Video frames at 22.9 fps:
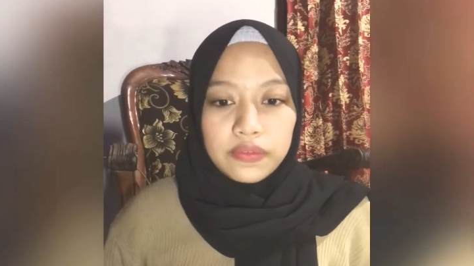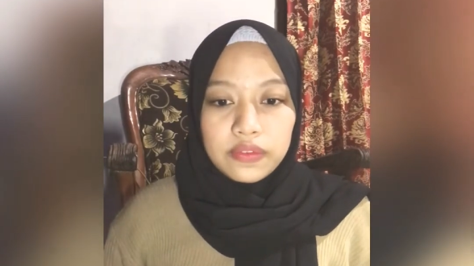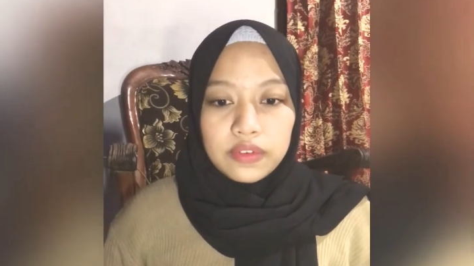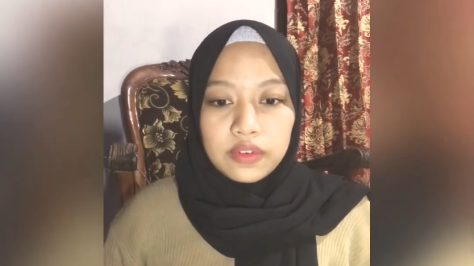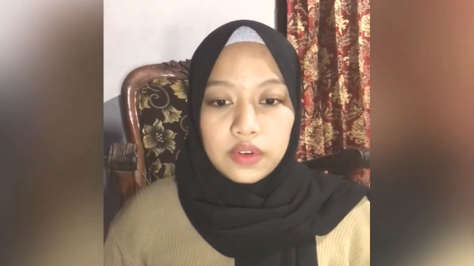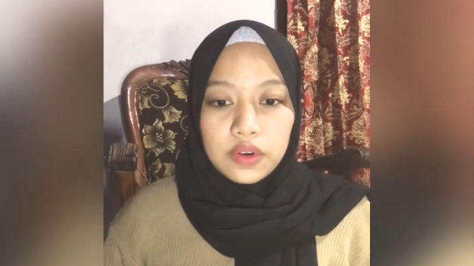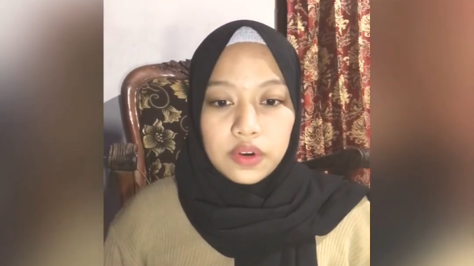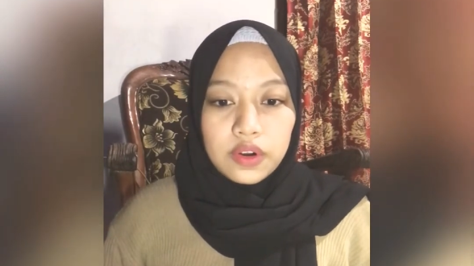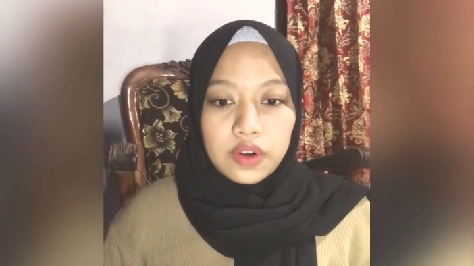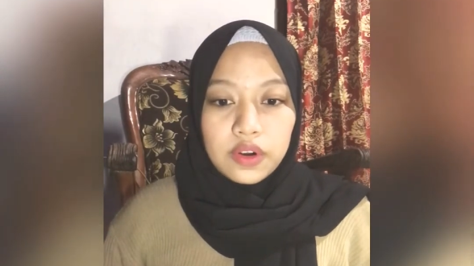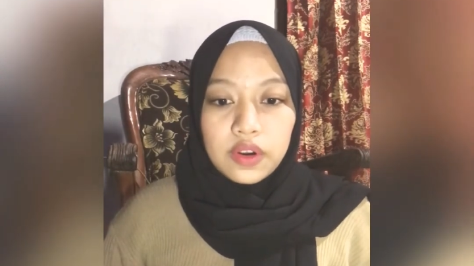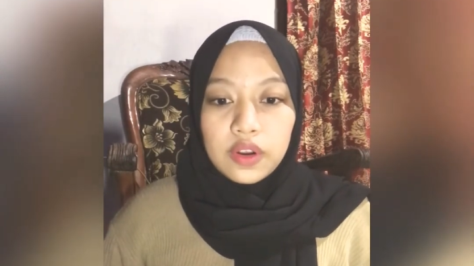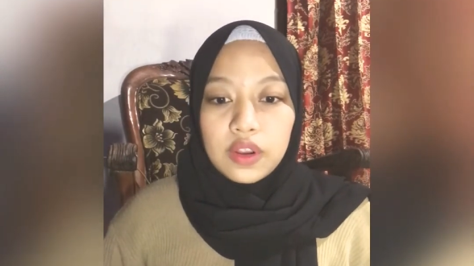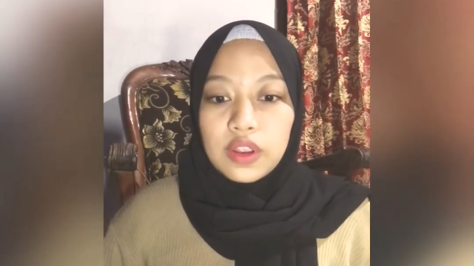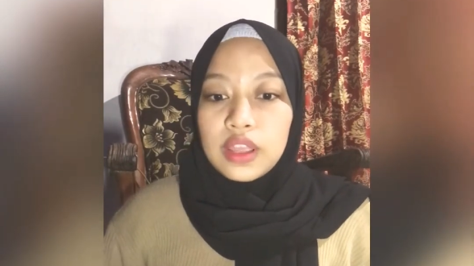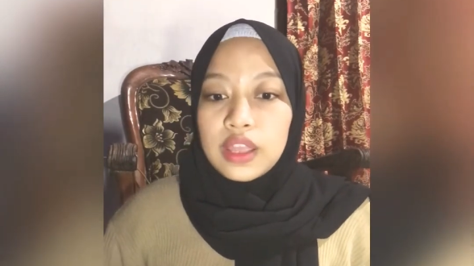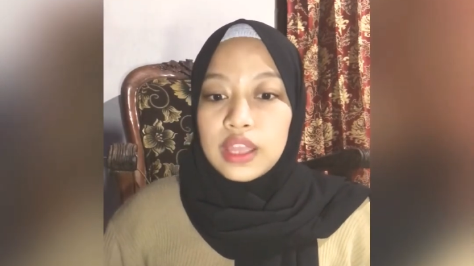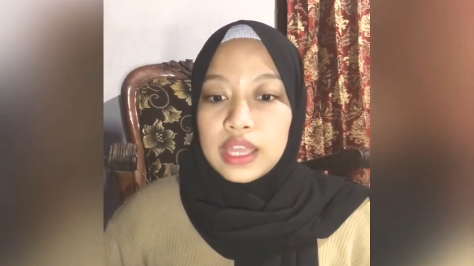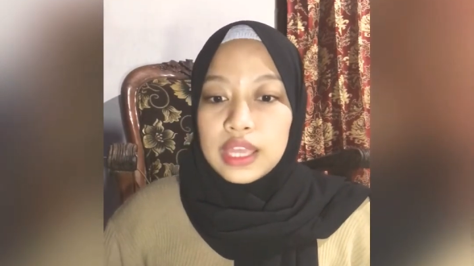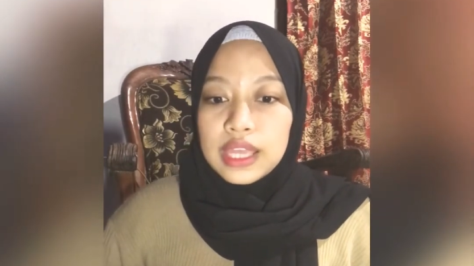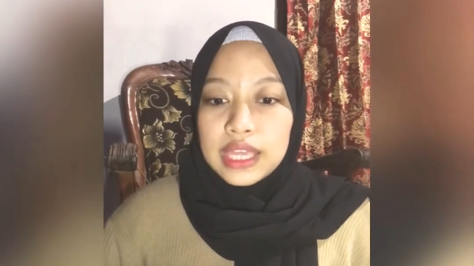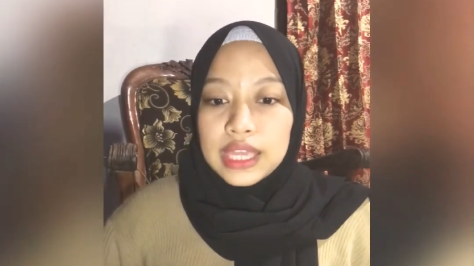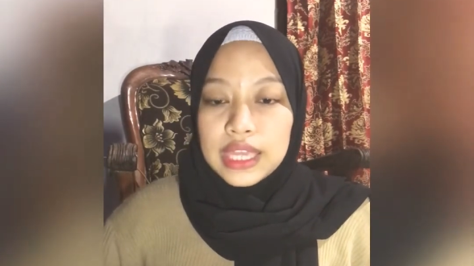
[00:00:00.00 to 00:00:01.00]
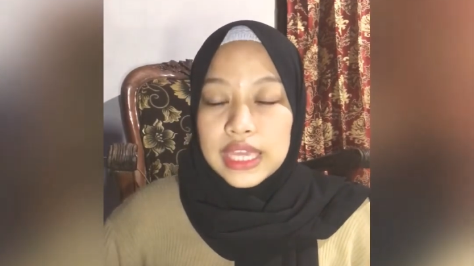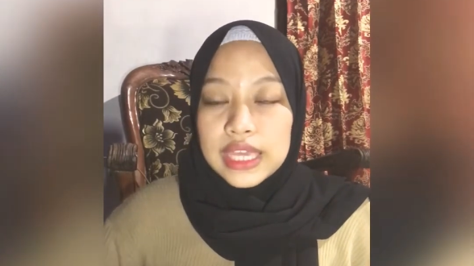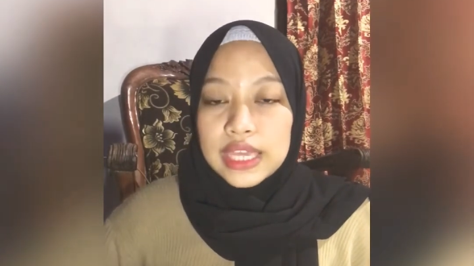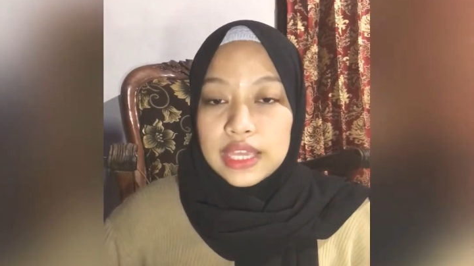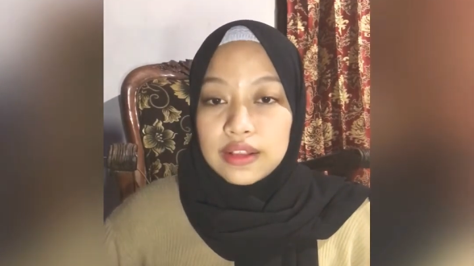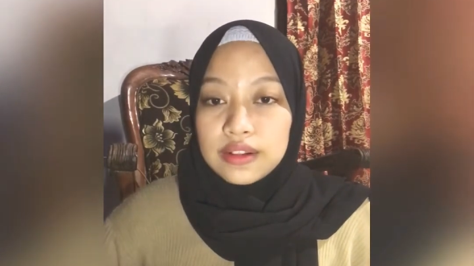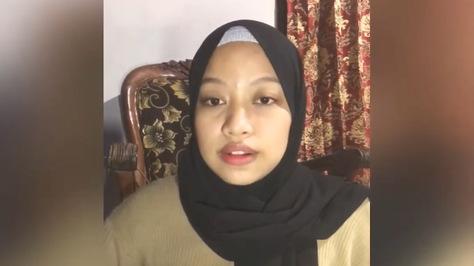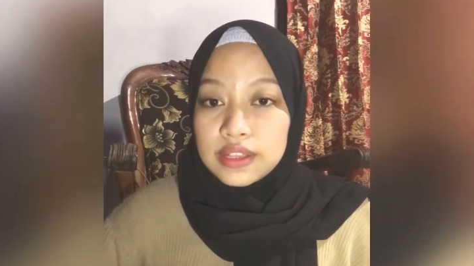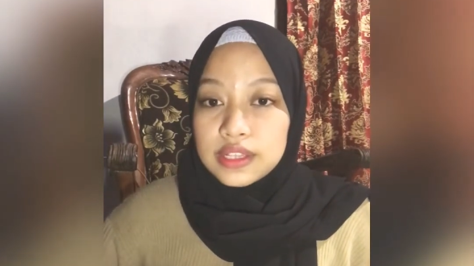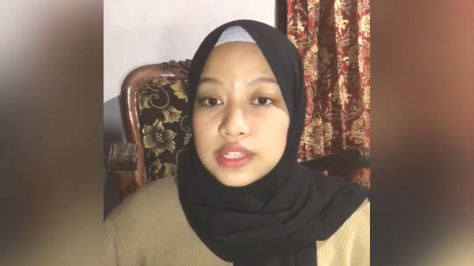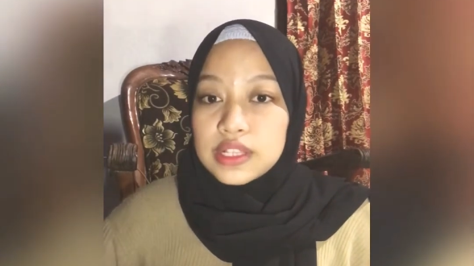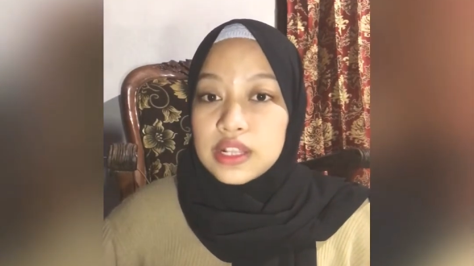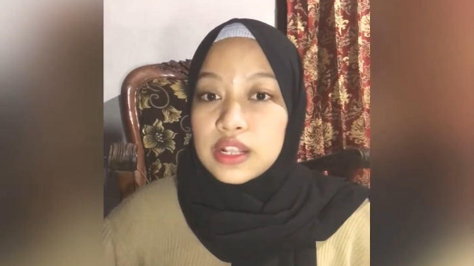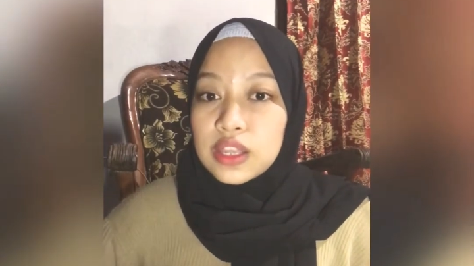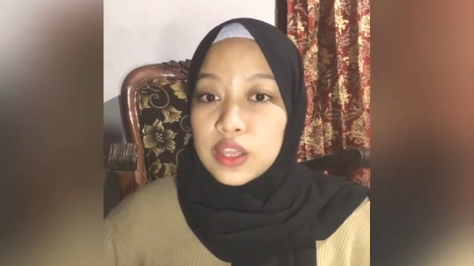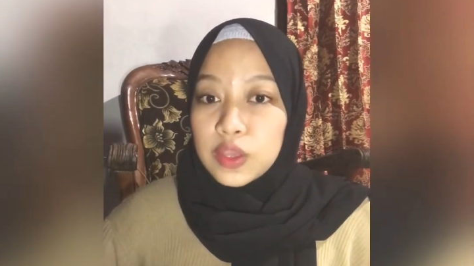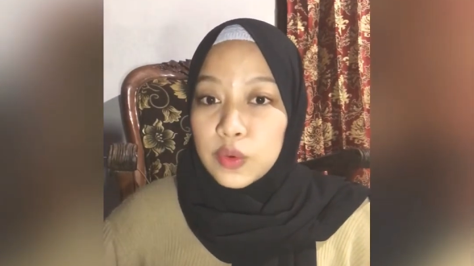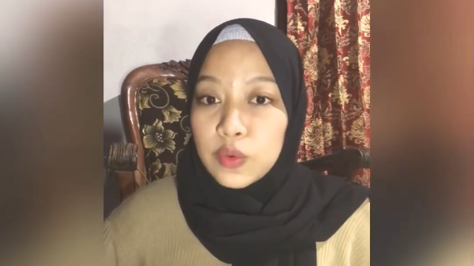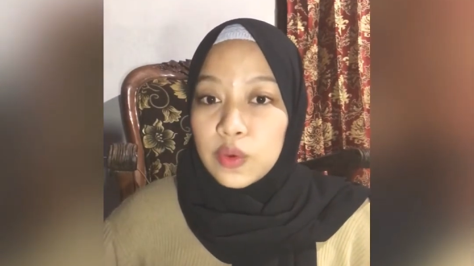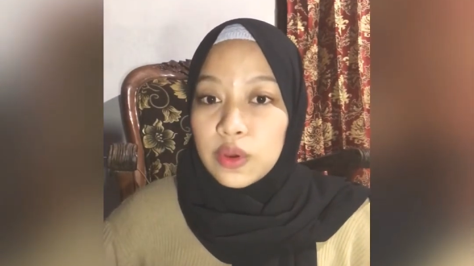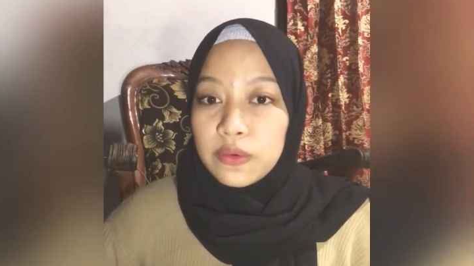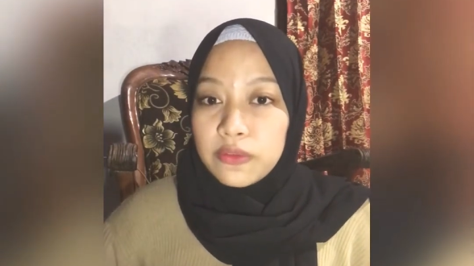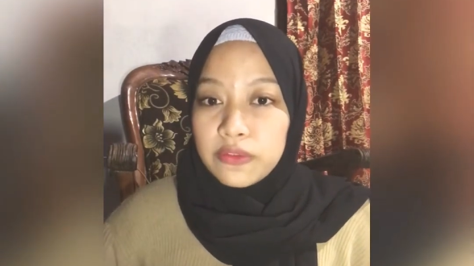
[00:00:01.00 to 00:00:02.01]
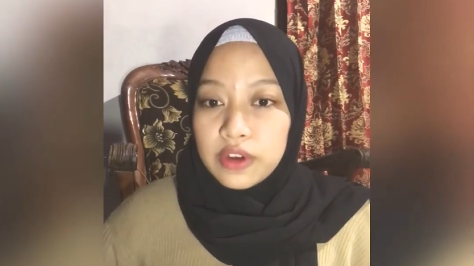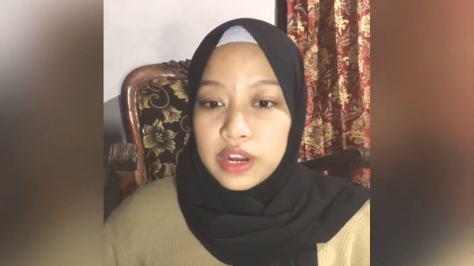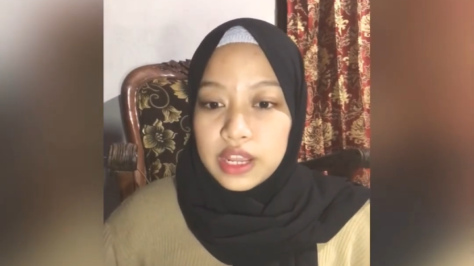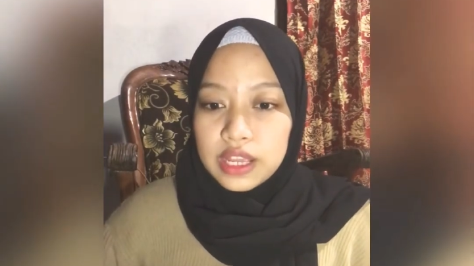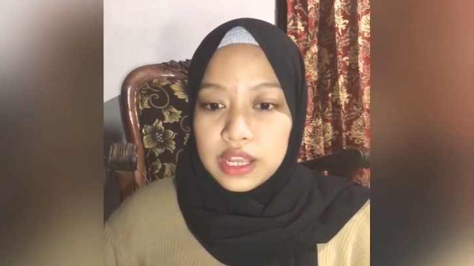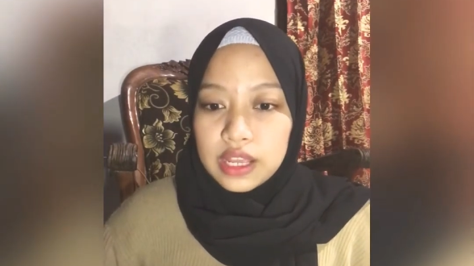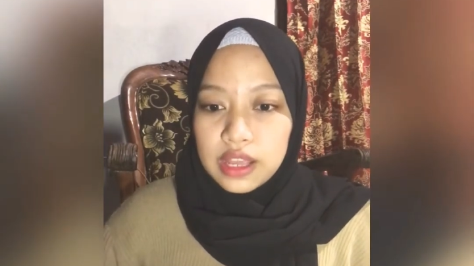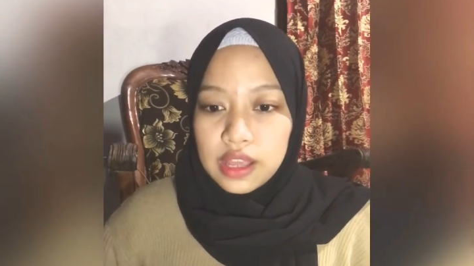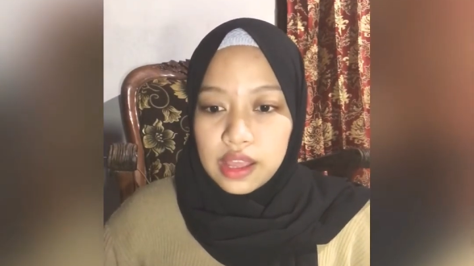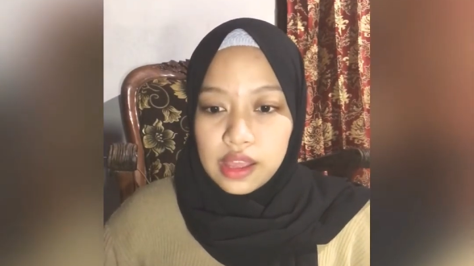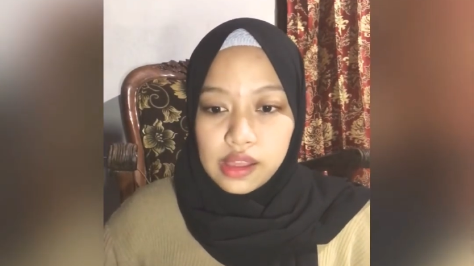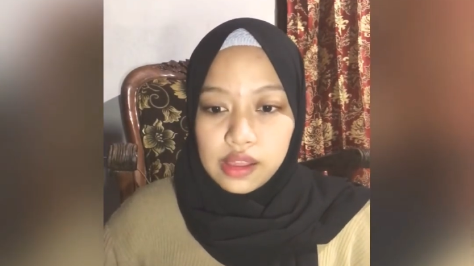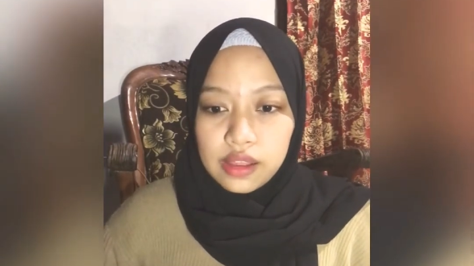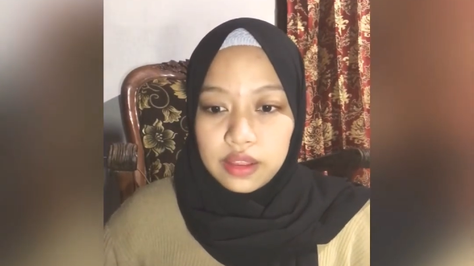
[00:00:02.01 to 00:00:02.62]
or English Lingua Franca.